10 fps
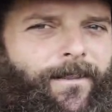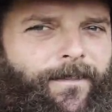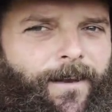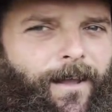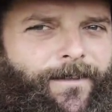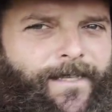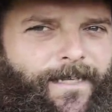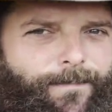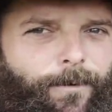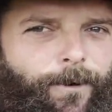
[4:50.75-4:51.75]
that holds
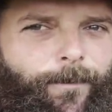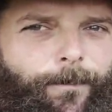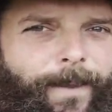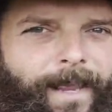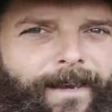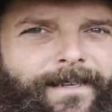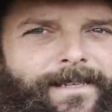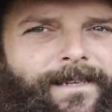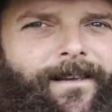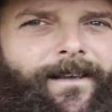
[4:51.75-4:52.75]
these portable pigs.